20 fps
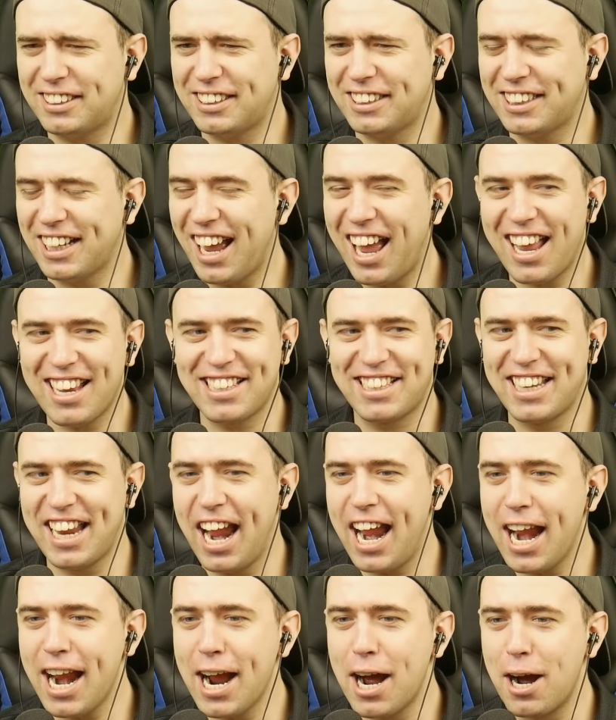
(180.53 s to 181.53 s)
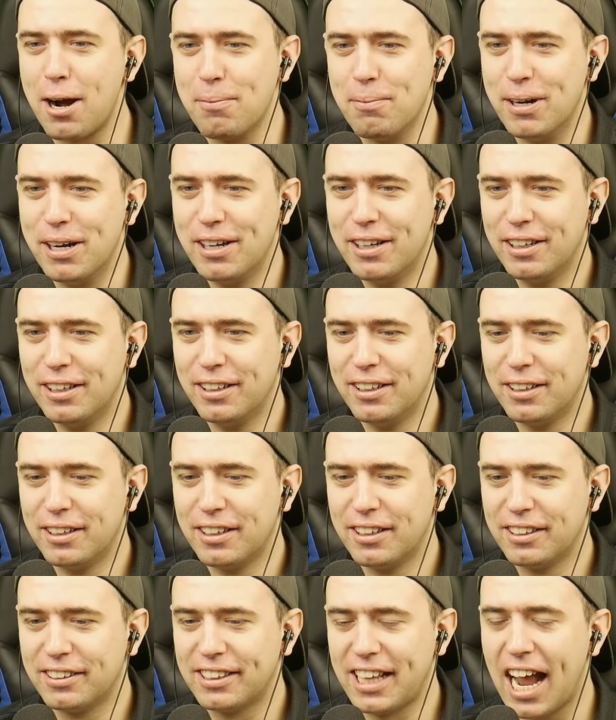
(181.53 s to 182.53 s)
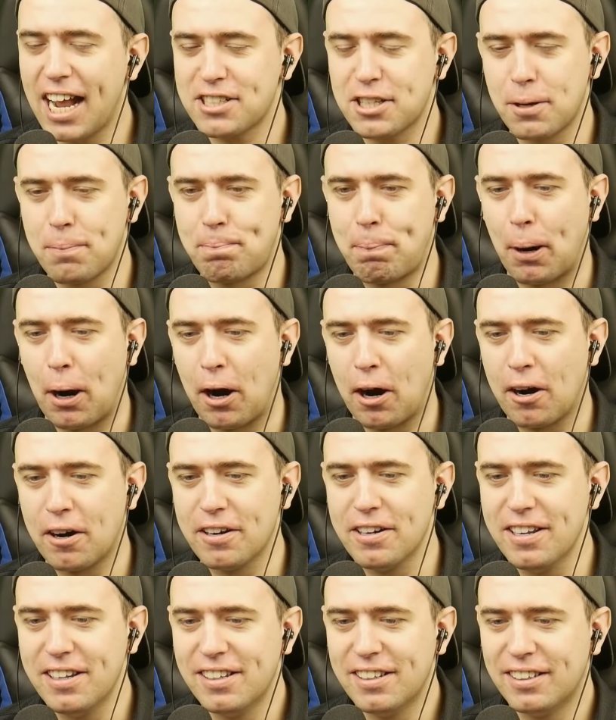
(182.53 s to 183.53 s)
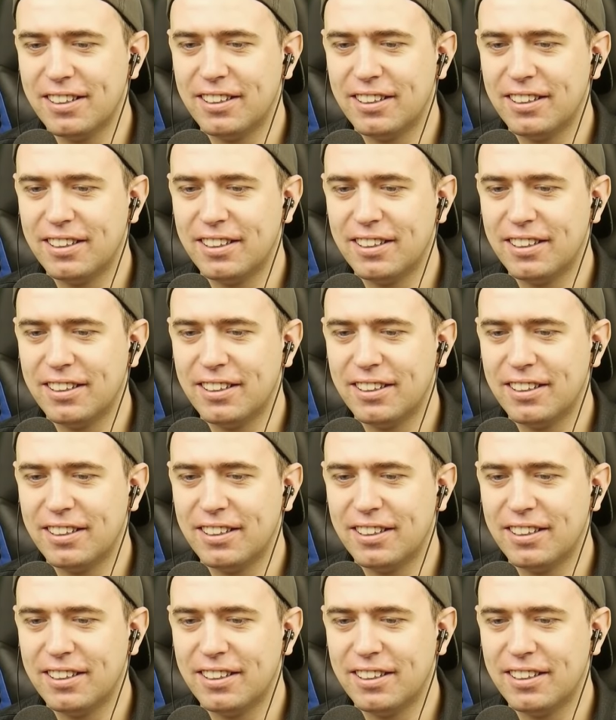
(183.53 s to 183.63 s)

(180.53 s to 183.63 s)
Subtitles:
God damn! That's a burn!